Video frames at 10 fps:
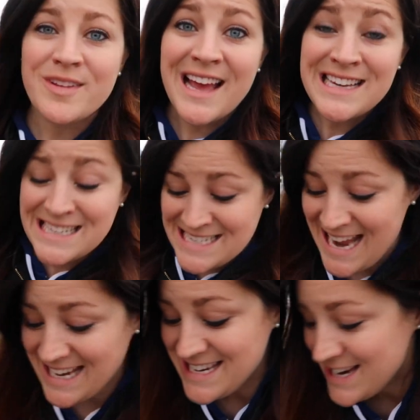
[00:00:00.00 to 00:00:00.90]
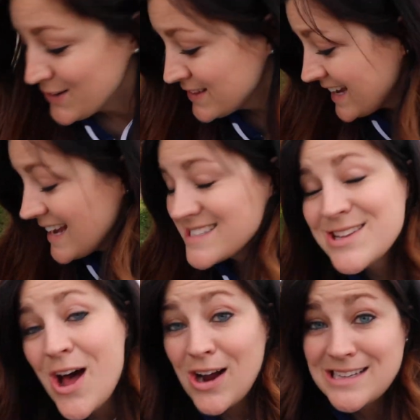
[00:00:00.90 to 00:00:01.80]
Well, that didn't take nearly as
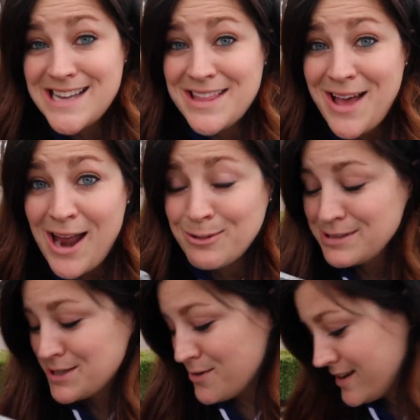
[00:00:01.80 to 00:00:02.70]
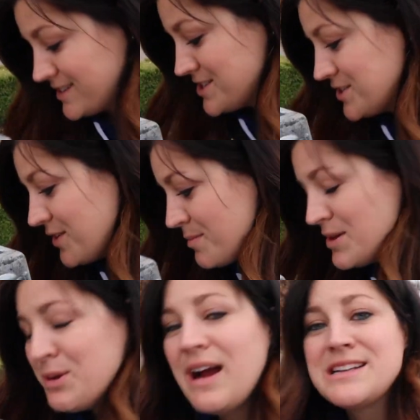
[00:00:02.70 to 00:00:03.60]
long as I thought it was going to. I
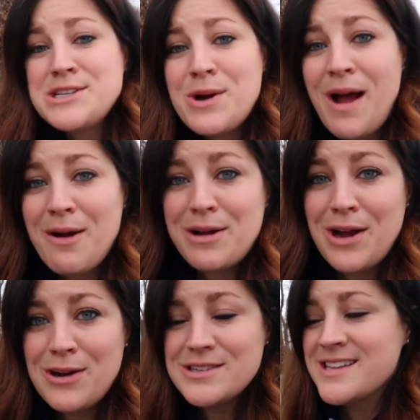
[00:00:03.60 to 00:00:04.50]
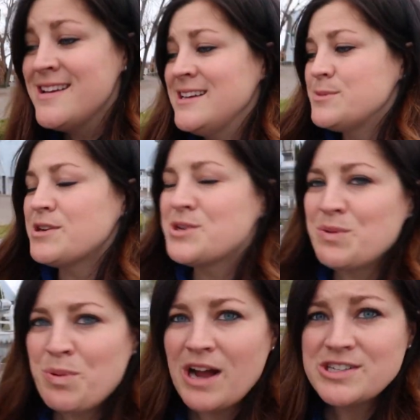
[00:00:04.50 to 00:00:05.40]
mean, you guys know how it goes, especially
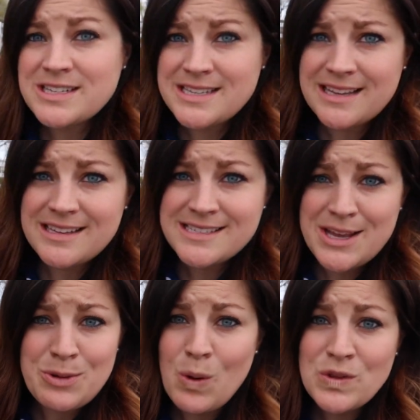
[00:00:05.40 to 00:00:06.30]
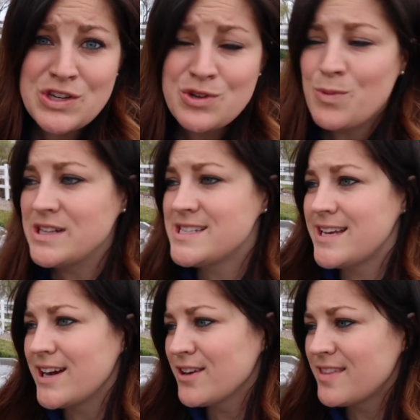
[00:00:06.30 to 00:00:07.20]
with projects like this that you only do once a
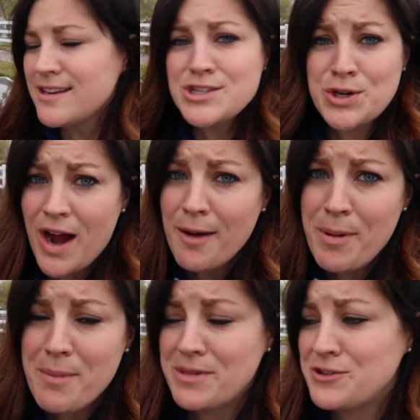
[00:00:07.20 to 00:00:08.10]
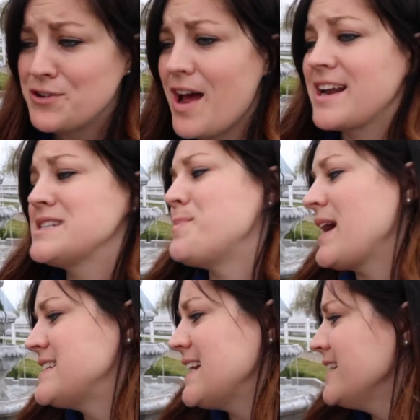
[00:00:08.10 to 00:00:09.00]
year. Things crop up that you're not
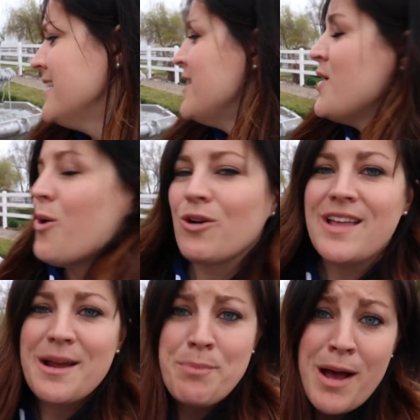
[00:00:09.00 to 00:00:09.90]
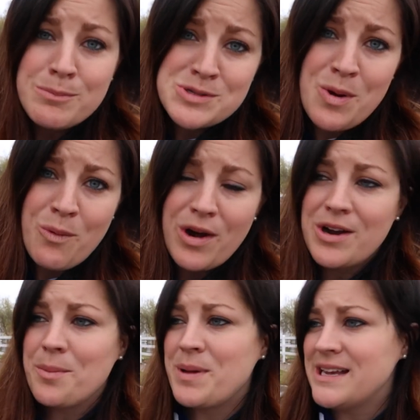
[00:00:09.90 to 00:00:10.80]
expecting, or like pumps won't
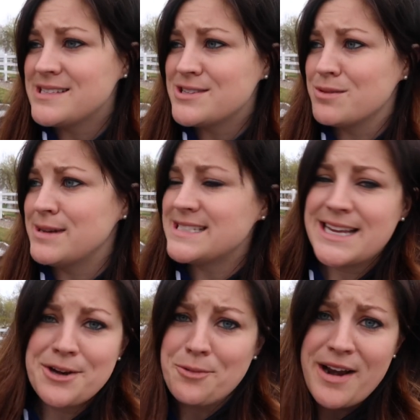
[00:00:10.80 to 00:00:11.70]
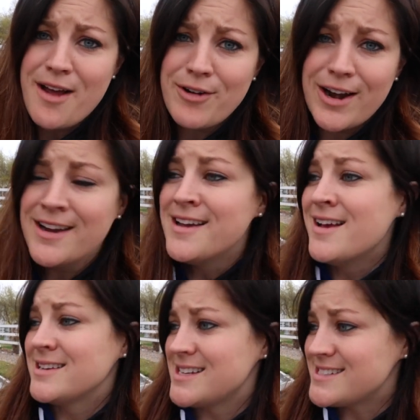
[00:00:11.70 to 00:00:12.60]
work, or pieces are missing, or whatever.
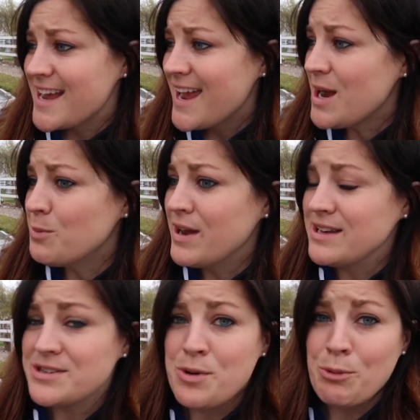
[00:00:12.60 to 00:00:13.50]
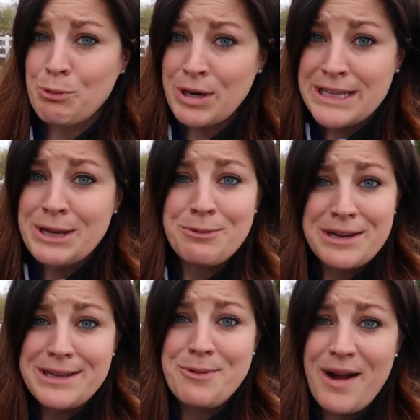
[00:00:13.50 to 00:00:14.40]
Today went really,
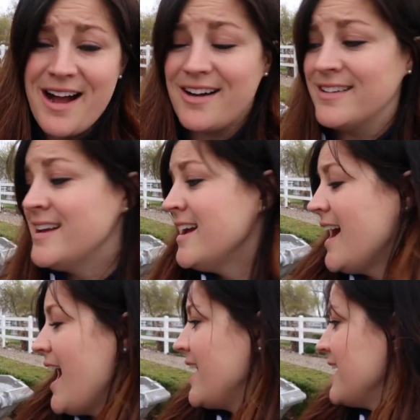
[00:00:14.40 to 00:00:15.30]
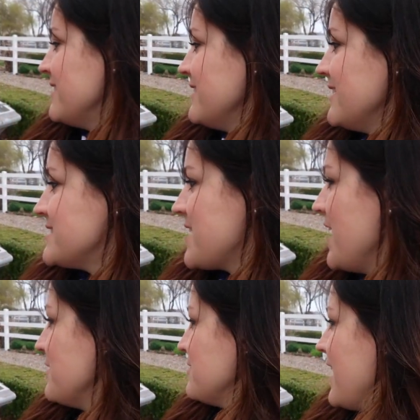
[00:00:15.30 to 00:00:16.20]
really well, and I think that's
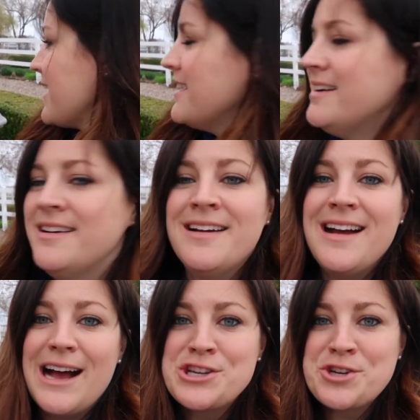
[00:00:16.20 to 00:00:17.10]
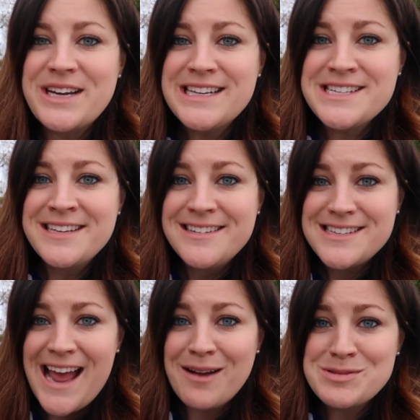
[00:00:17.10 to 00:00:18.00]
kind of like a treat
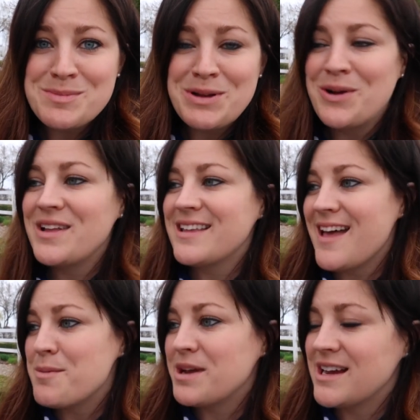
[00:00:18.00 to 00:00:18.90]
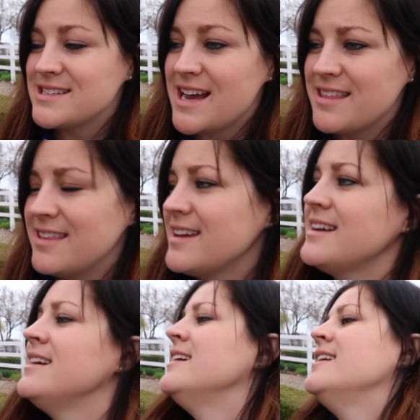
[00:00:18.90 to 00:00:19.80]
to have something go like that, because I
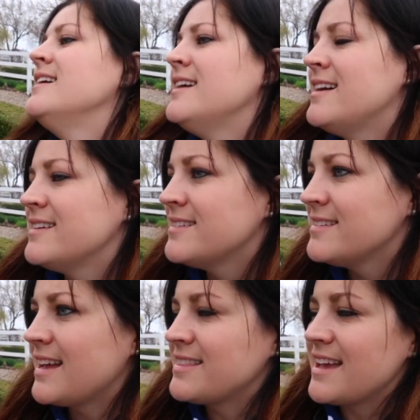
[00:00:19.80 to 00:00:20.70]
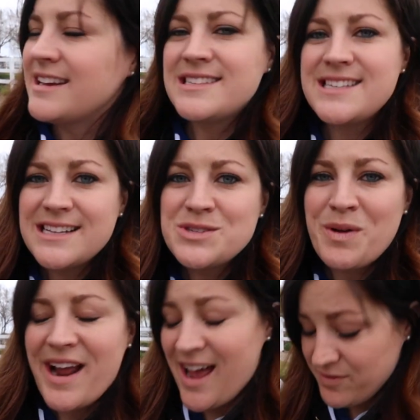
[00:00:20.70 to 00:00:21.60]
think like they could sense
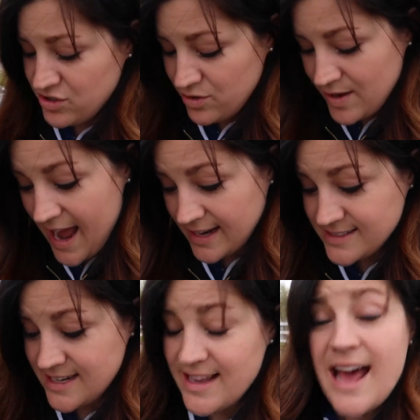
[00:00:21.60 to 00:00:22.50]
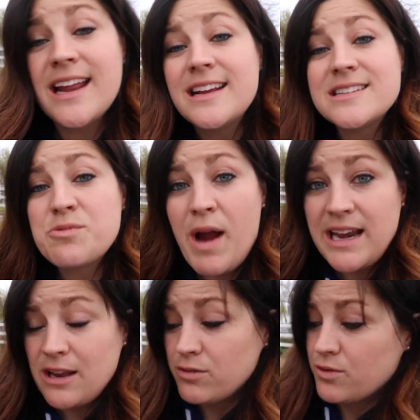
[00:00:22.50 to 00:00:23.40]
what I have to do next, and that is
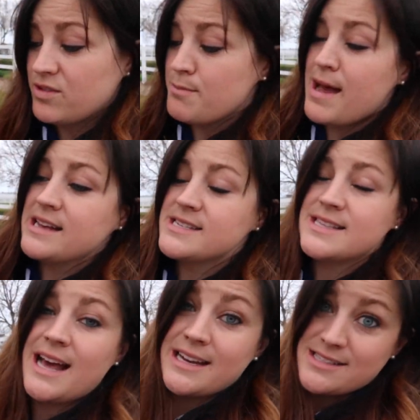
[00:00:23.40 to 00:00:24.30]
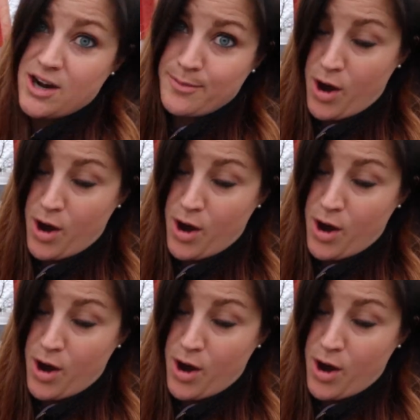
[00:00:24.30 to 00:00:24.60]
wading through the mess that is our